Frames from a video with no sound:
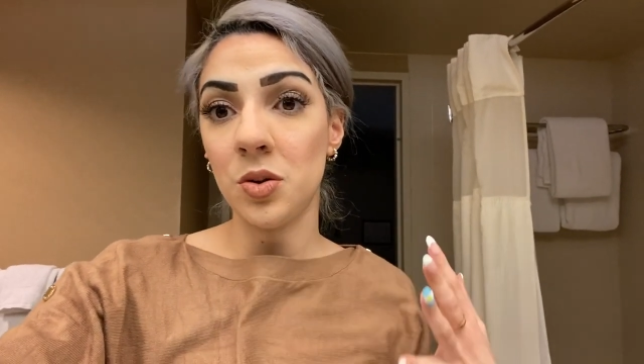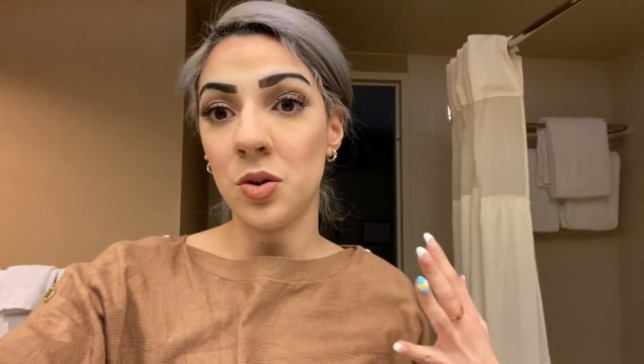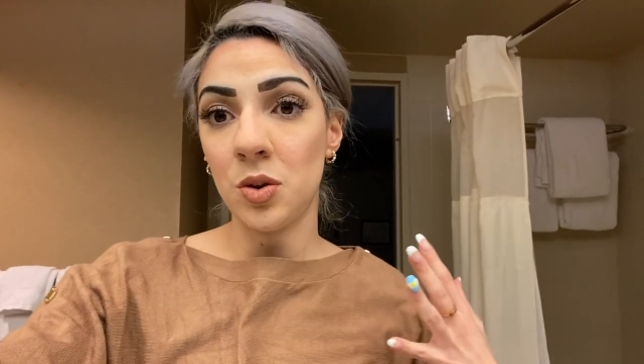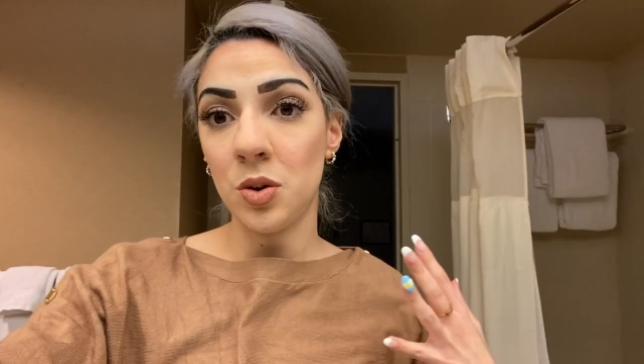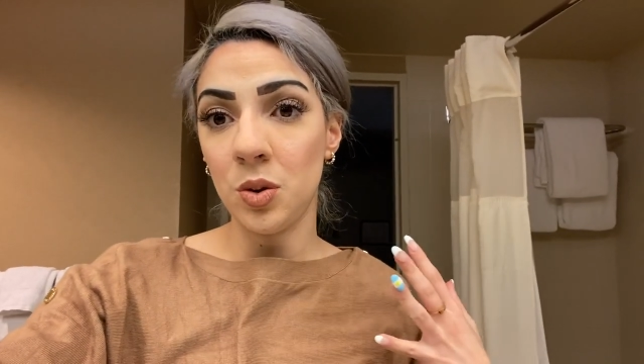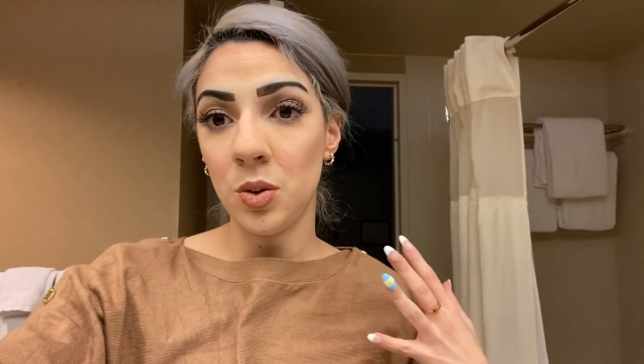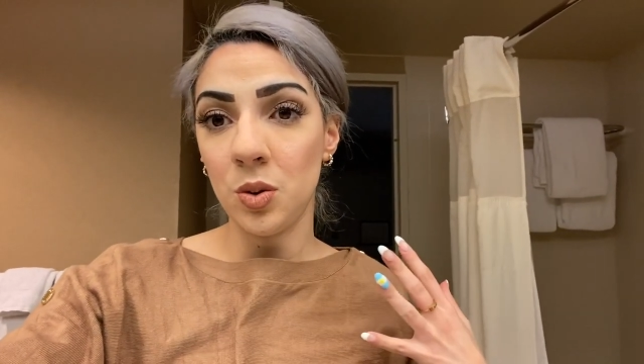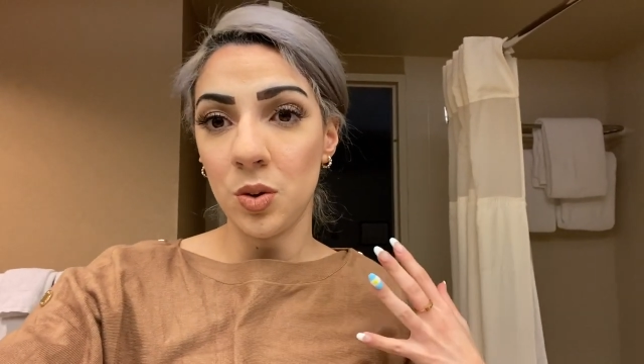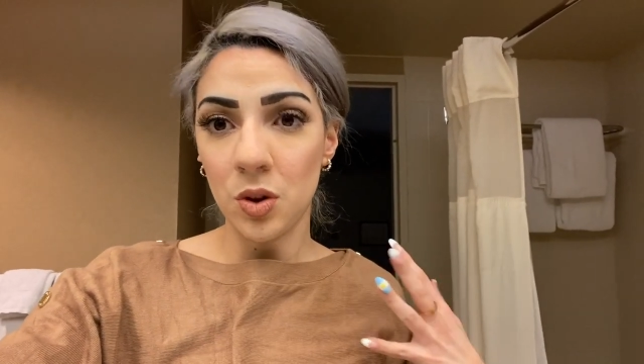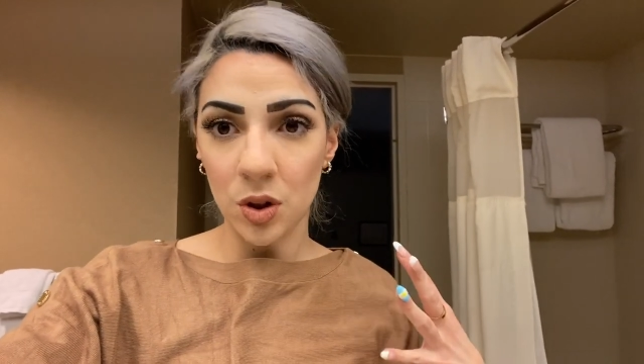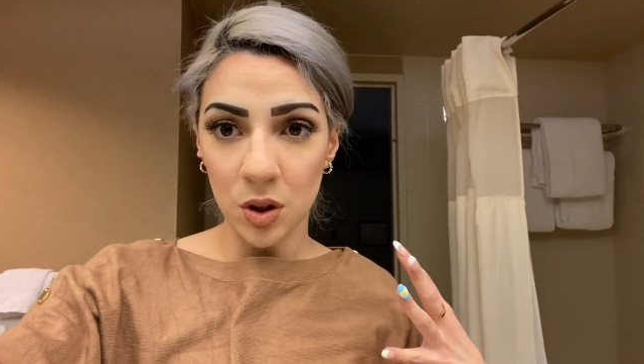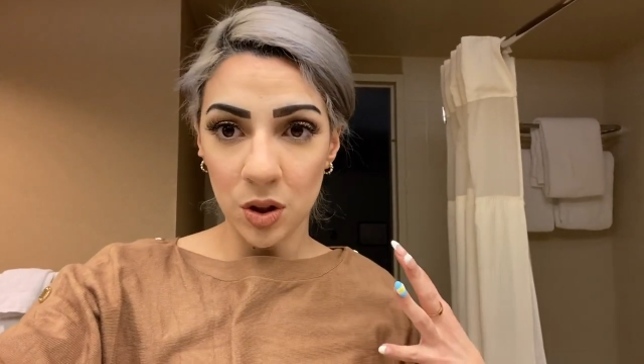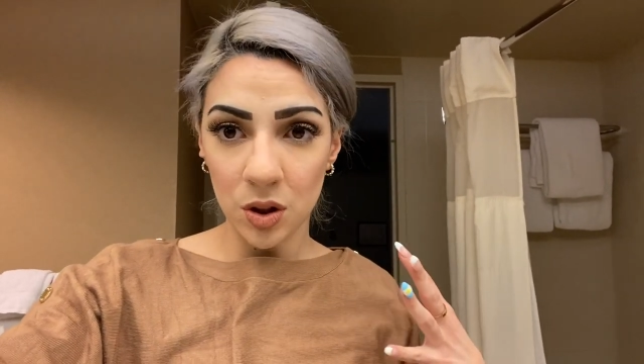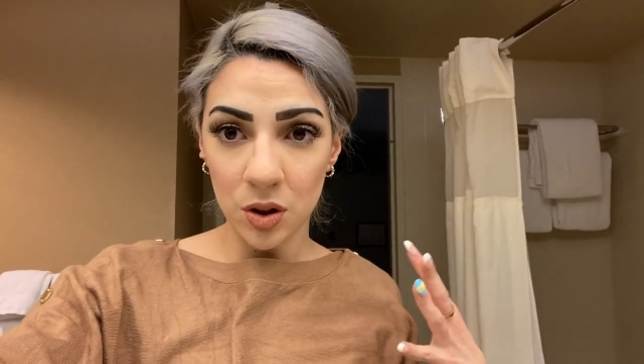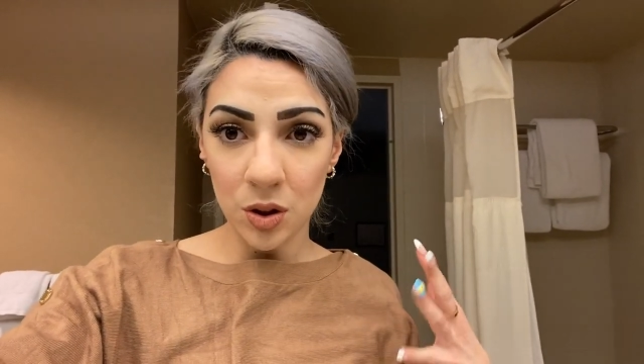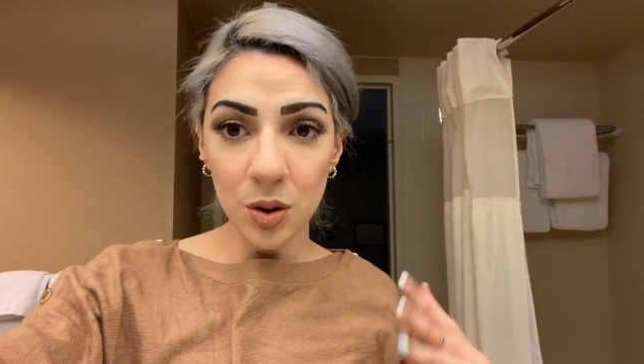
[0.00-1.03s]
to
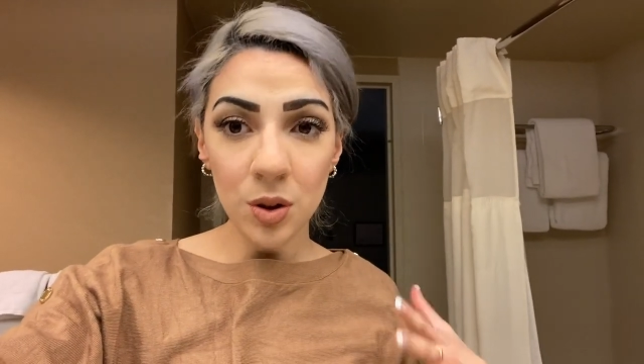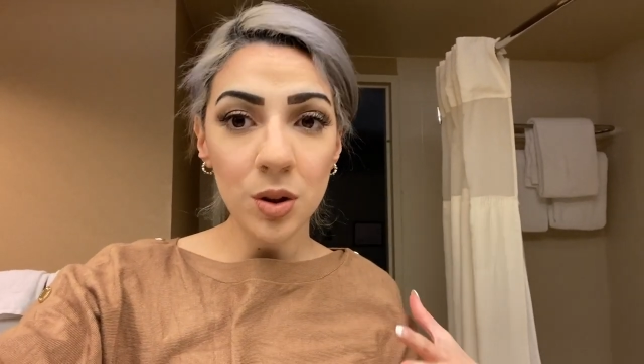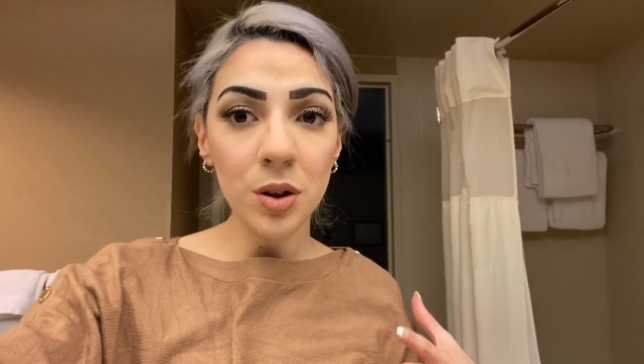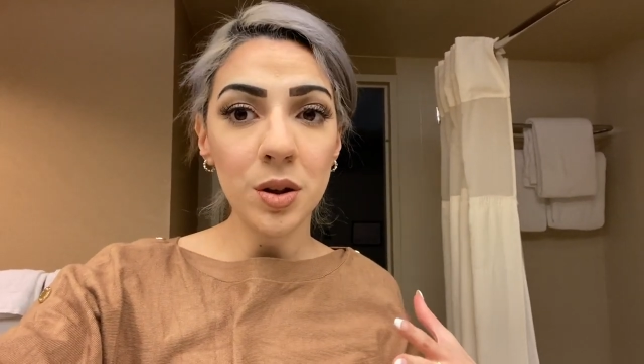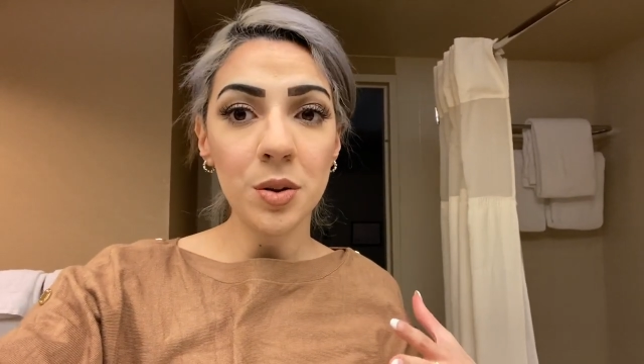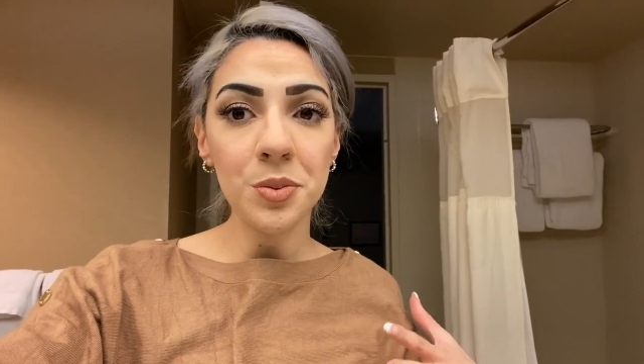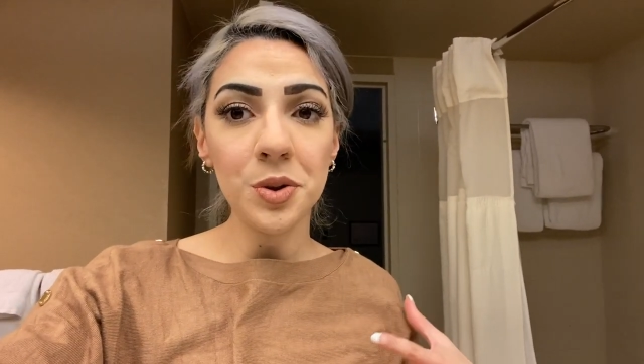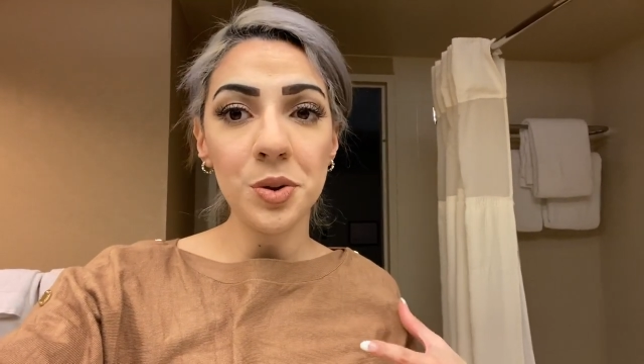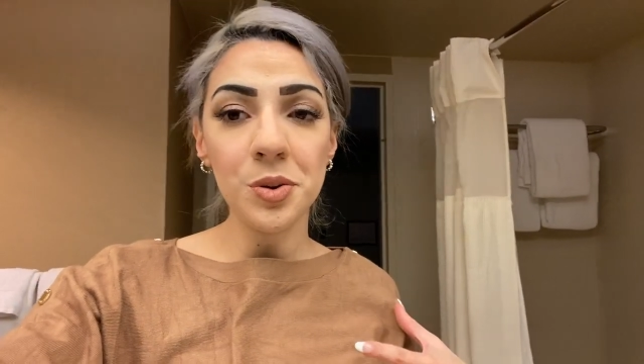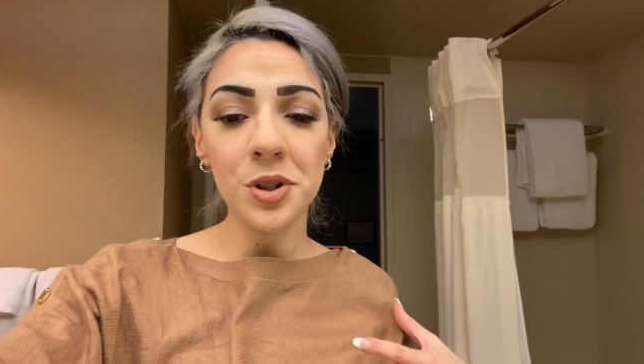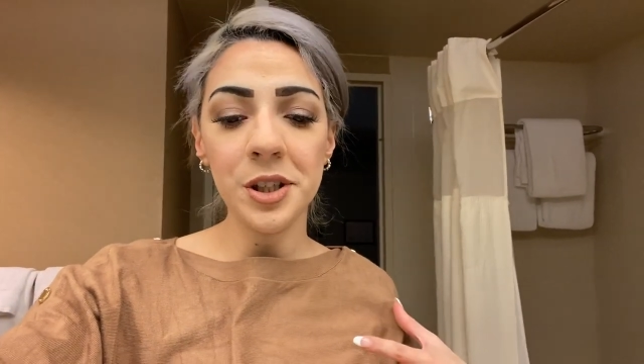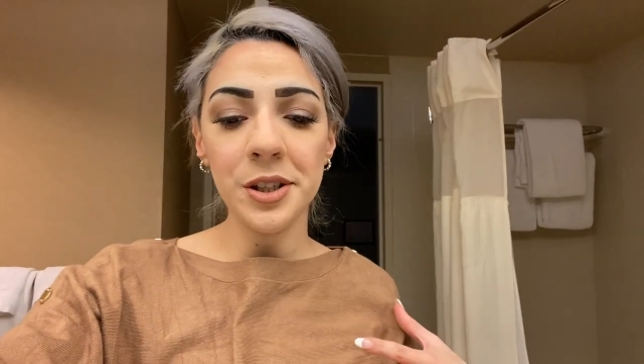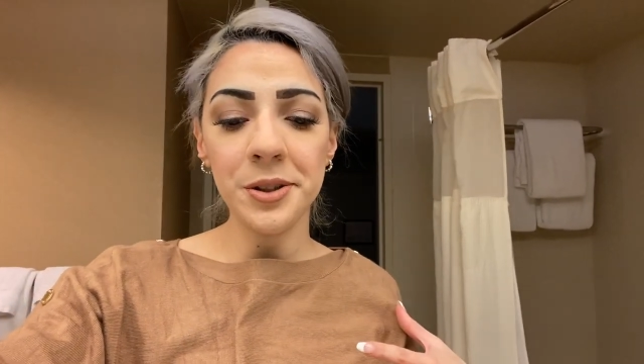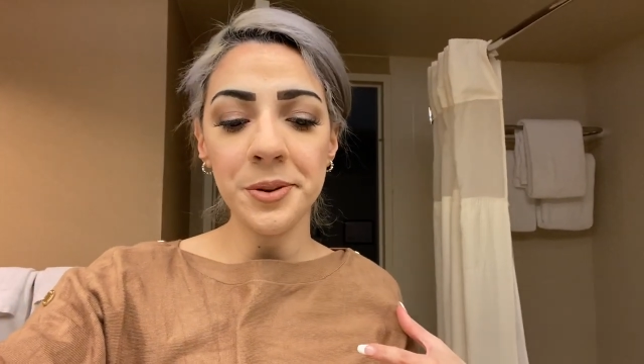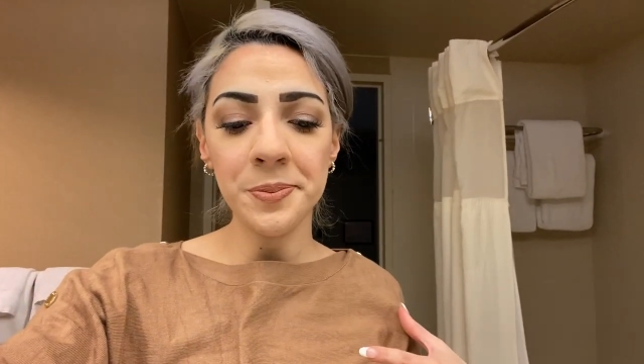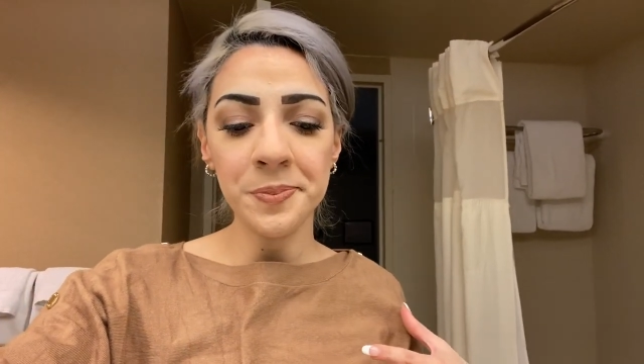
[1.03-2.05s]
the nuclear
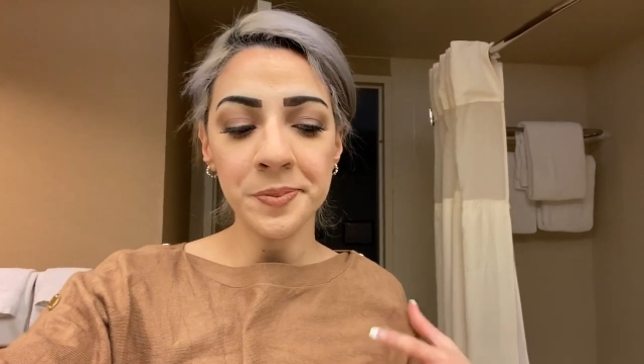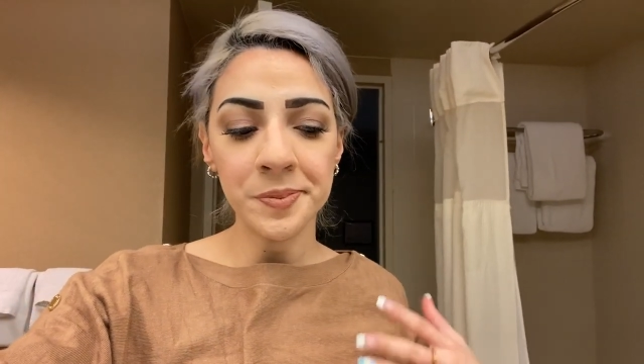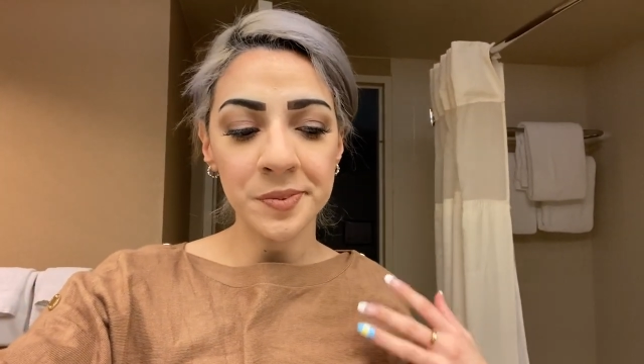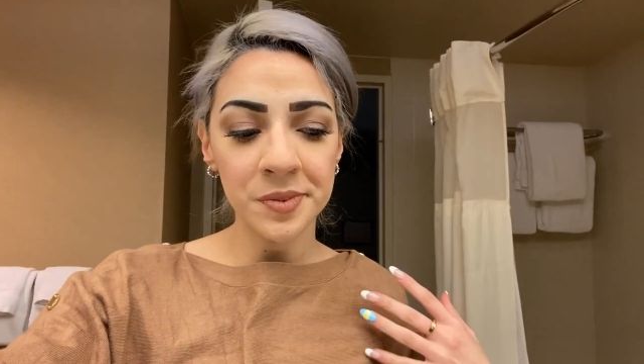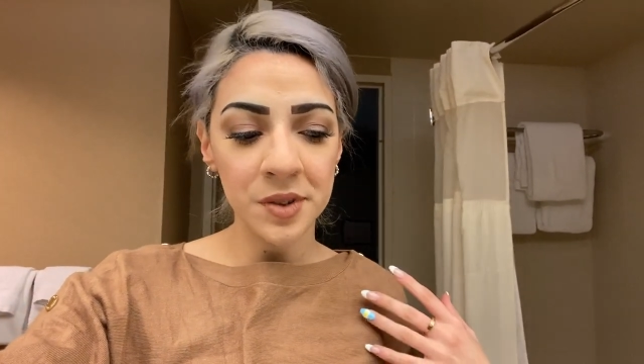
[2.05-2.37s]
museum.